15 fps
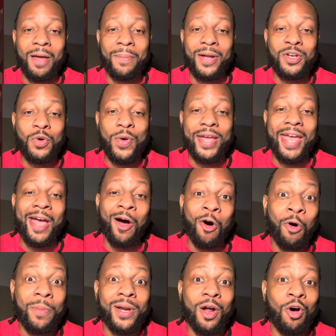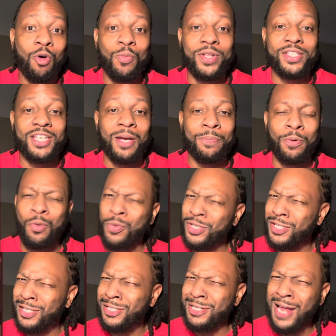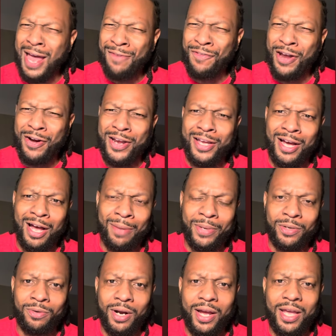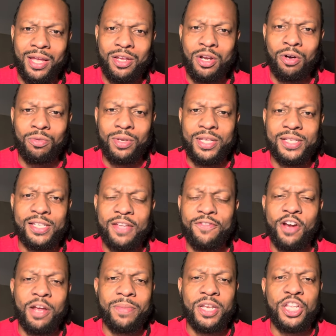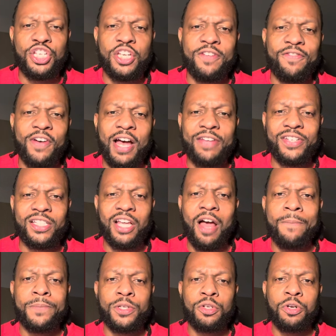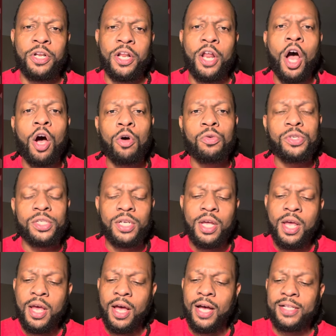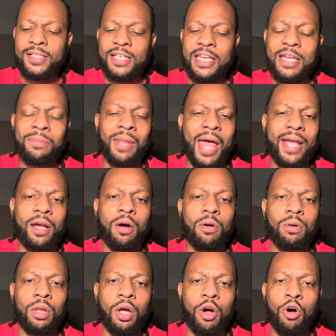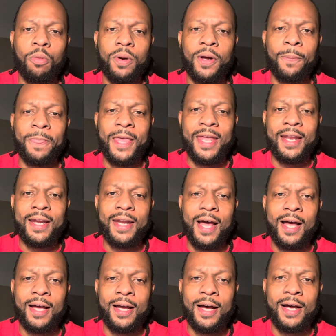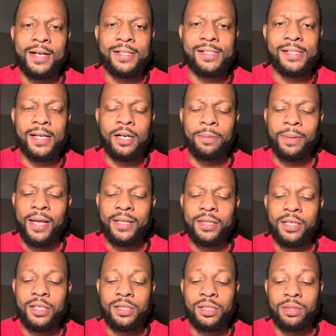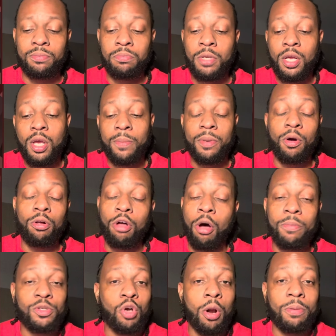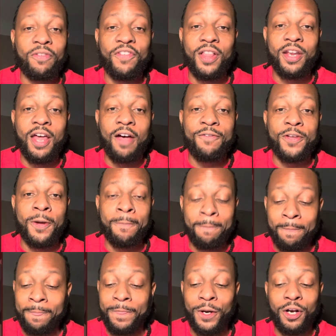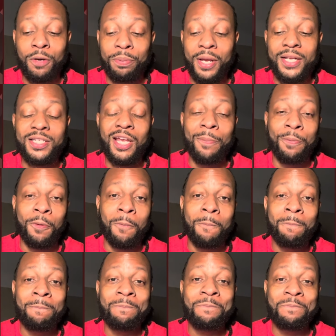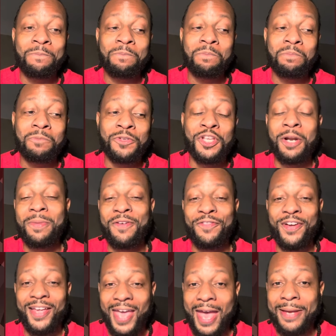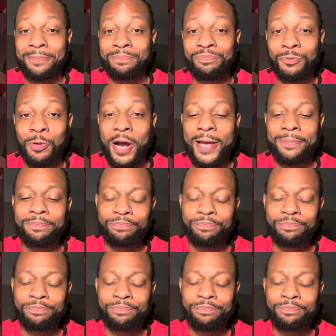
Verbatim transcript: by doing a home and home with Temple, which is not very common, right? You don't really see very many G5s get the opportunity to host a team like Oklahoma in a non-con setup like this. And but Oklahoma's going up to Philadelphia. They're going to play Temple. It's going to be a fun game, right?